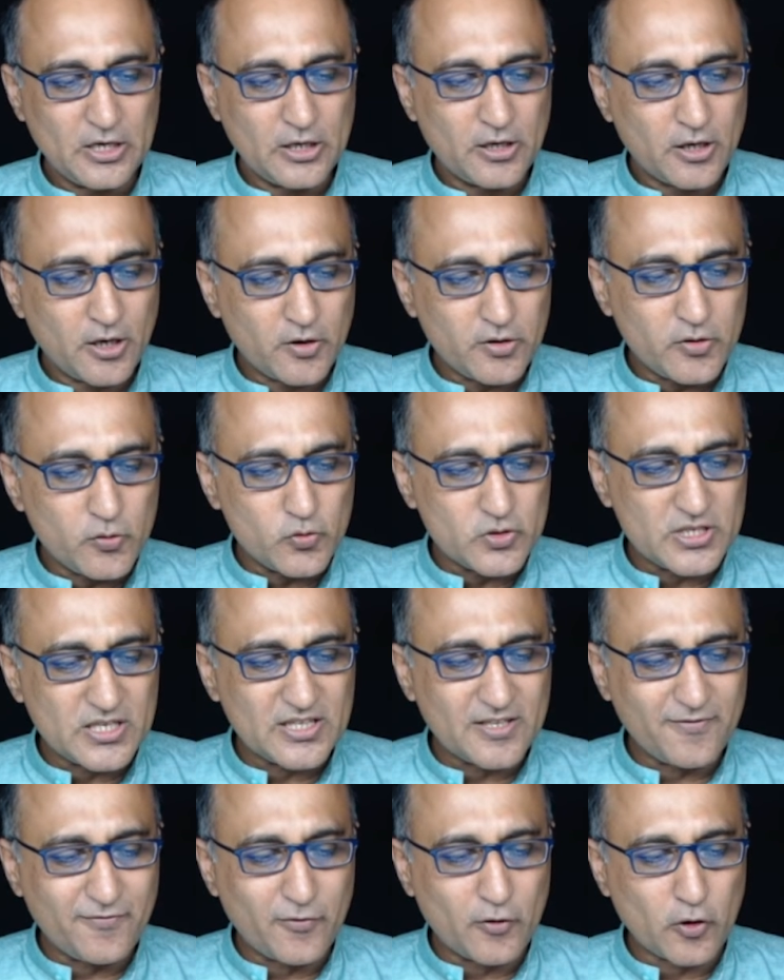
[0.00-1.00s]
Now using
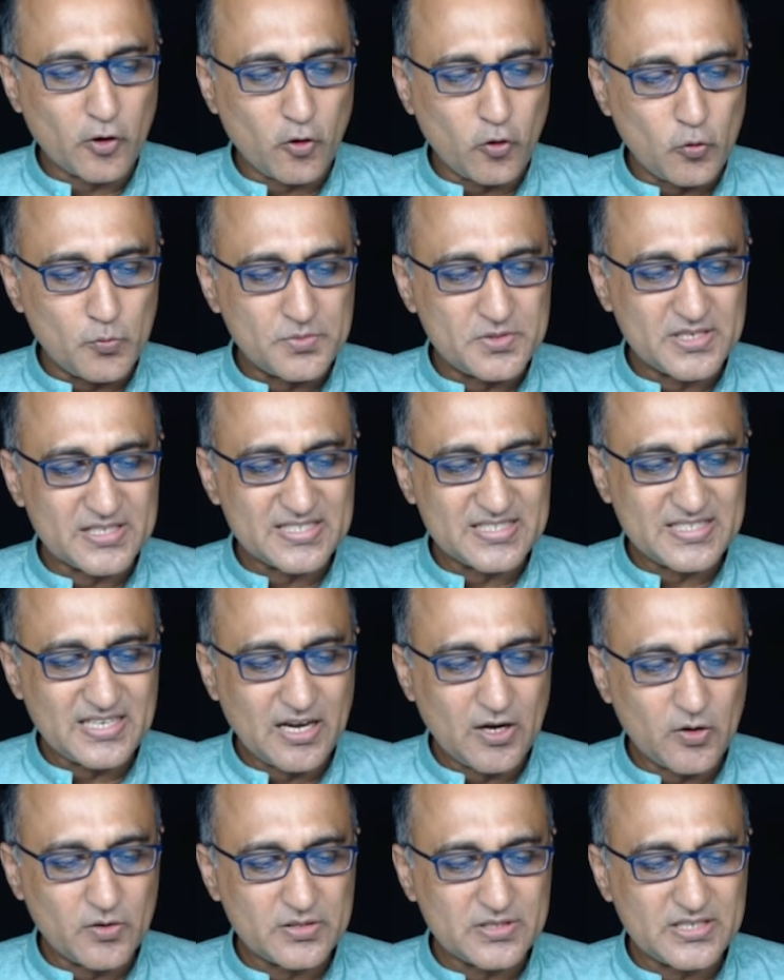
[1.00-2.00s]
the for loop, just
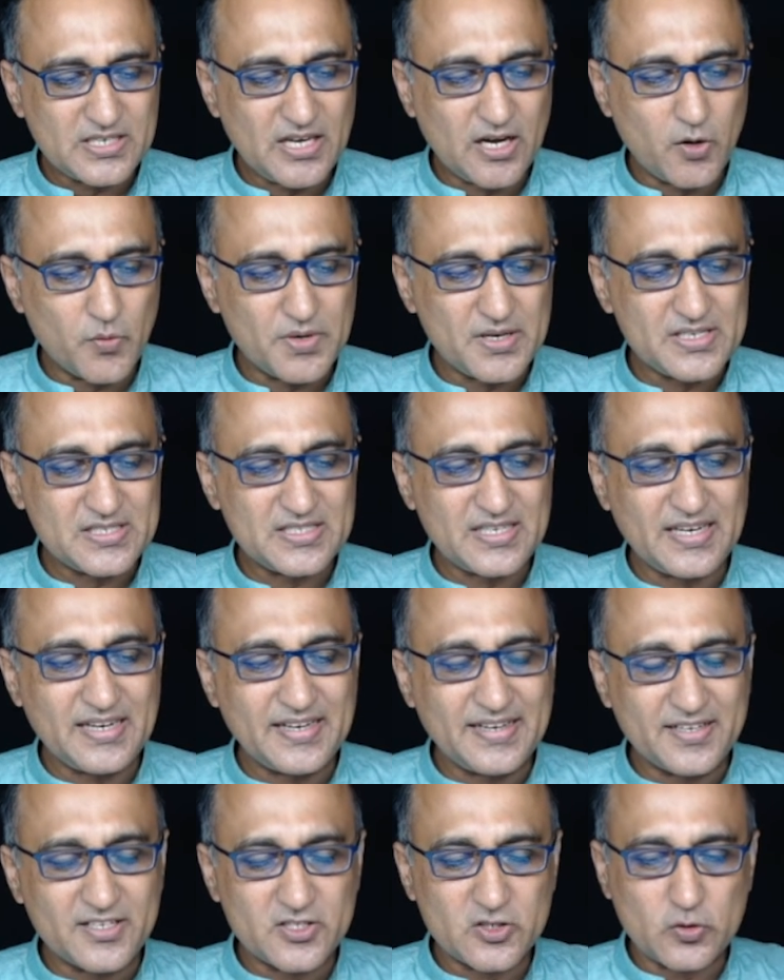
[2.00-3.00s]
see how easy
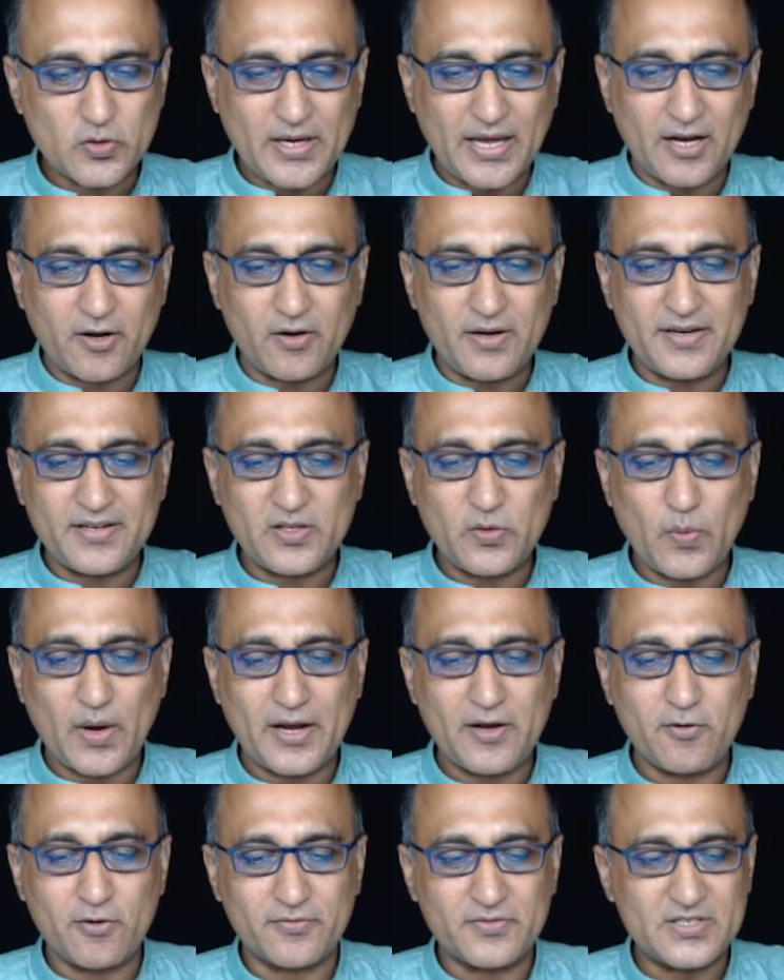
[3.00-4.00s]
it is to calculate the
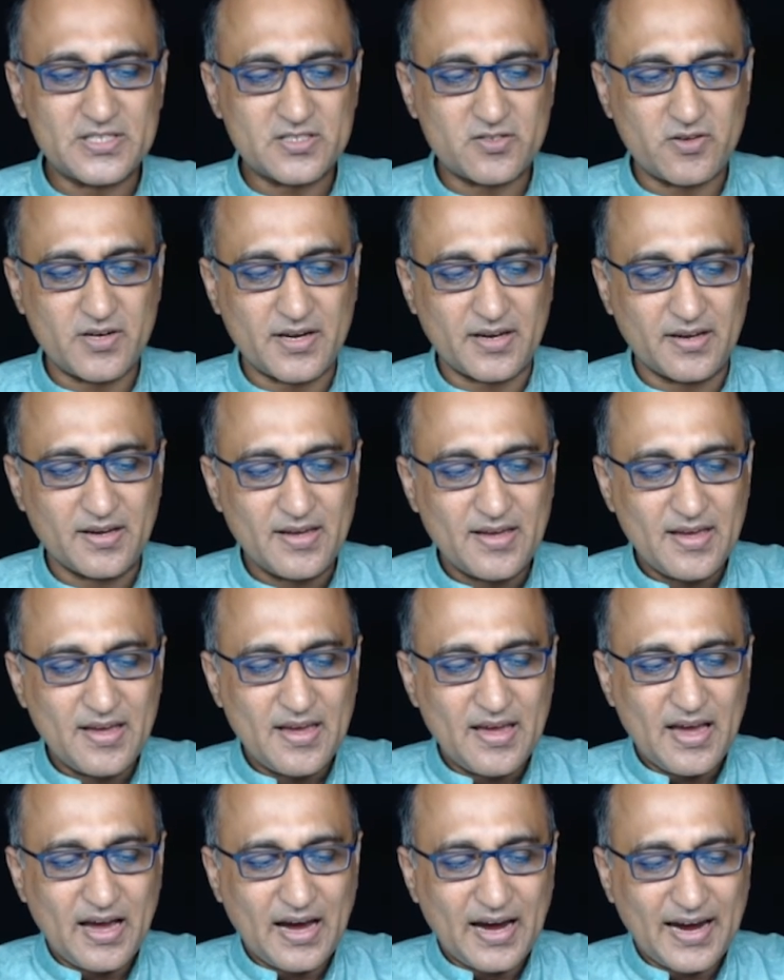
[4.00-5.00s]
value of the string.
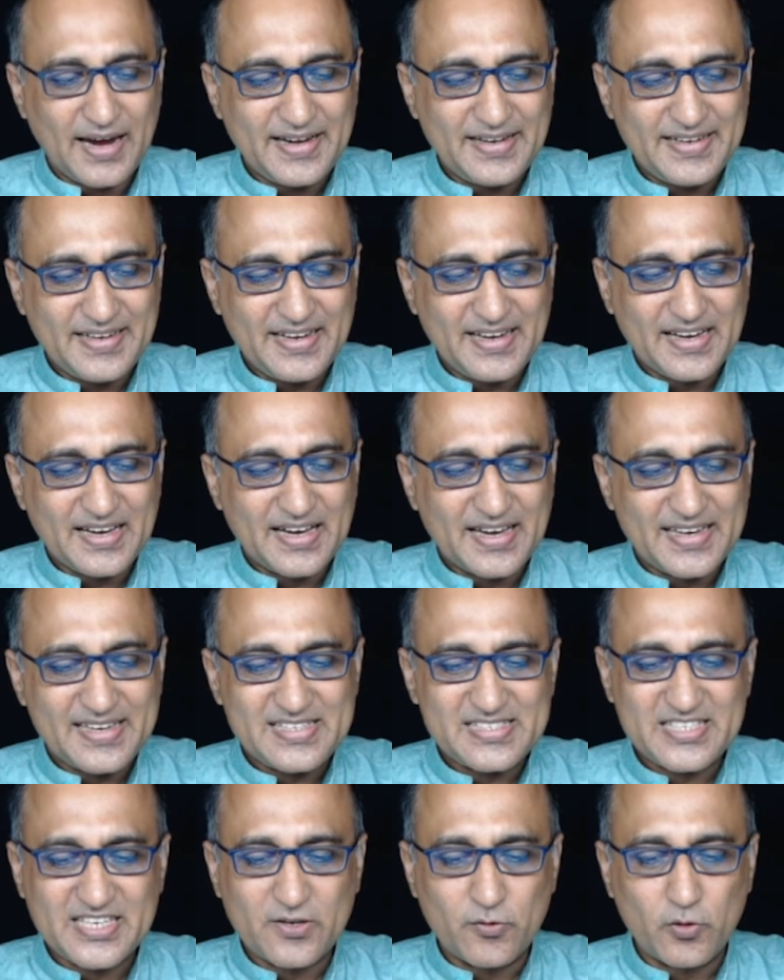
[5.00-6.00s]
I take I
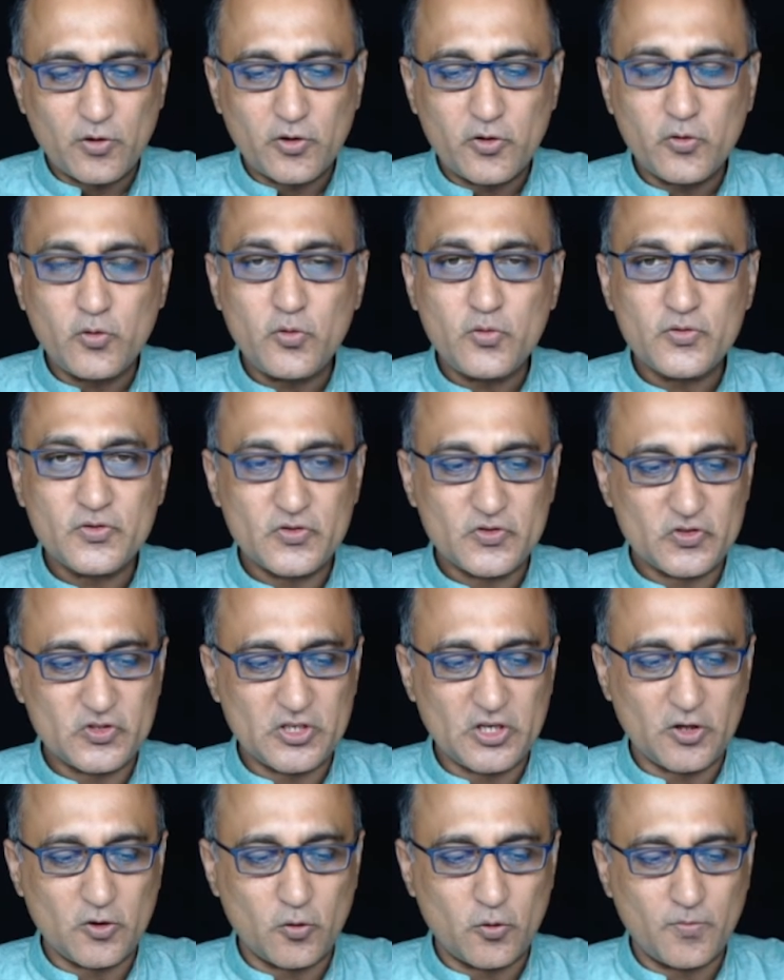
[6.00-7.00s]
is equal to
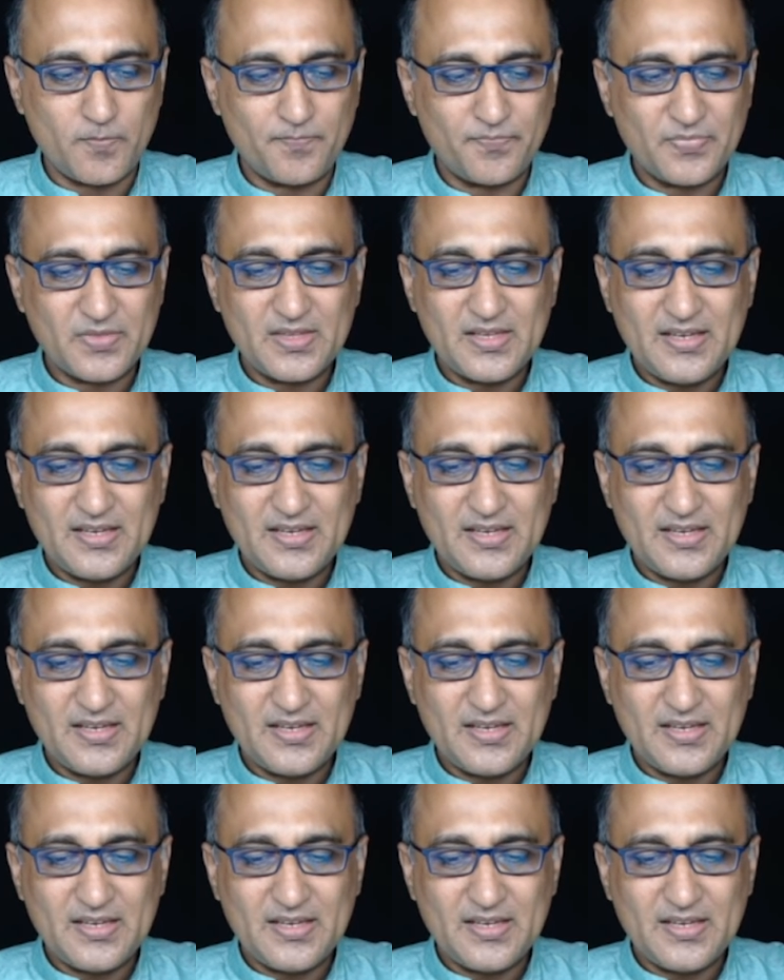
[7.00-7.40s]
0.